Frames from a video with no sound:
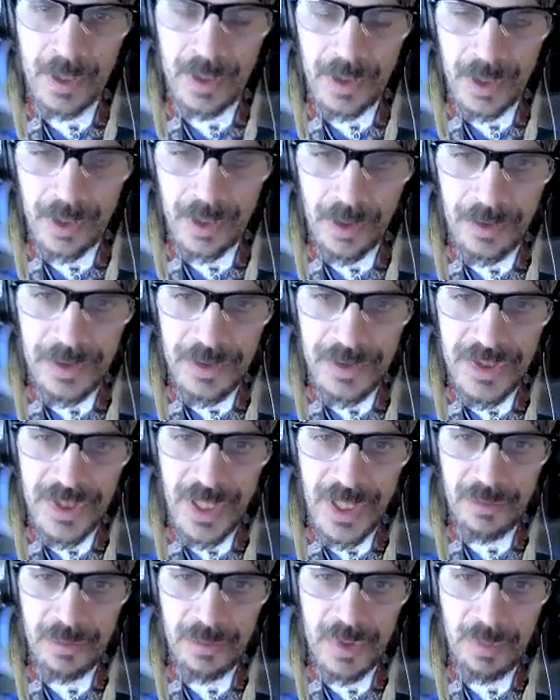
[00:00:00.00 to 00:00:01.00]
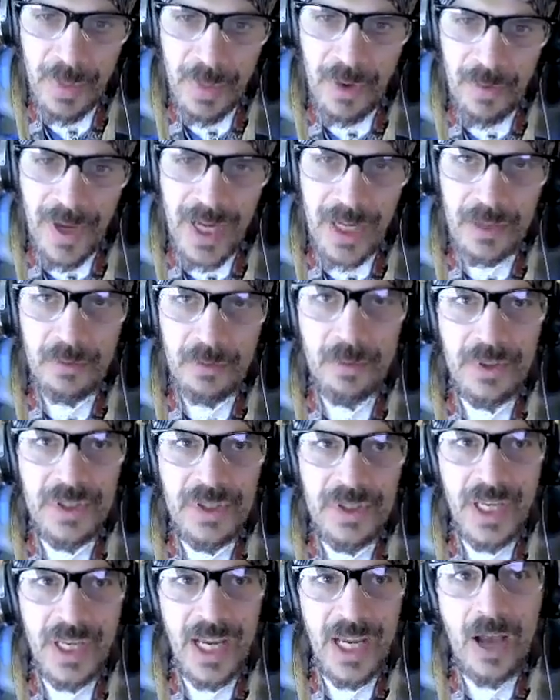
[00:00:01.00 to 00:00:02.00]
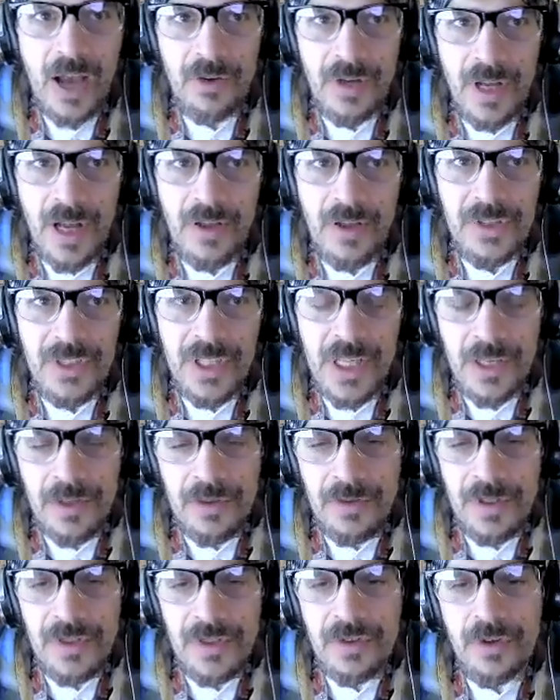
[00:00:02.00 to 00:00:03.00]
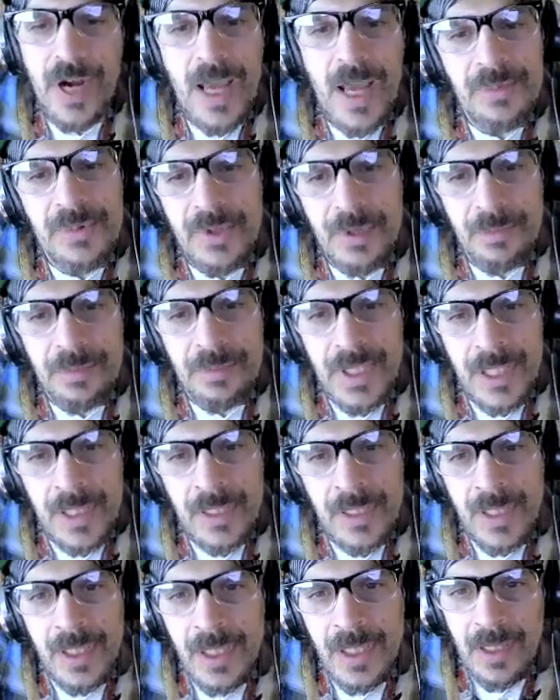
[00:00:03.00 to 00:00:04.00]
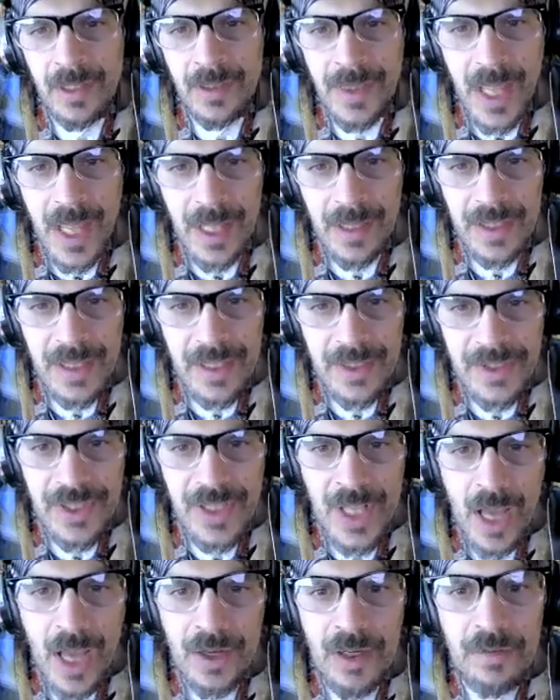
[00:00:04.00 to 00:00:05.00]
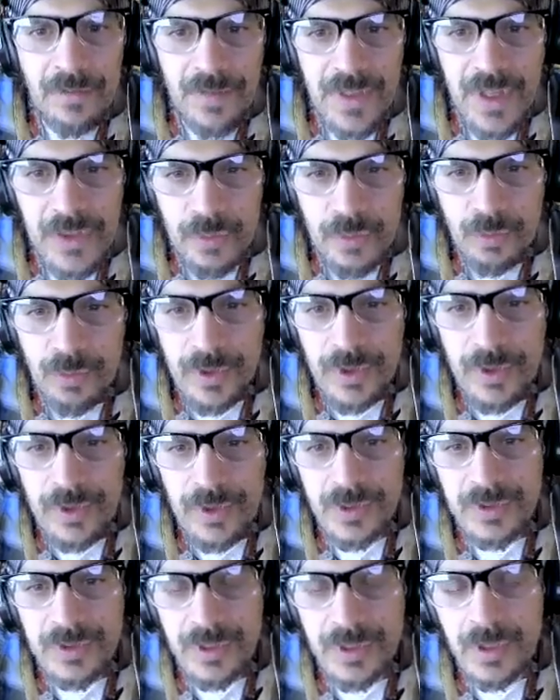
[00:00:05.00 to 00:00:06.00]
You said it was poetic. Well, it's like, how else can you describe something that is not of this world?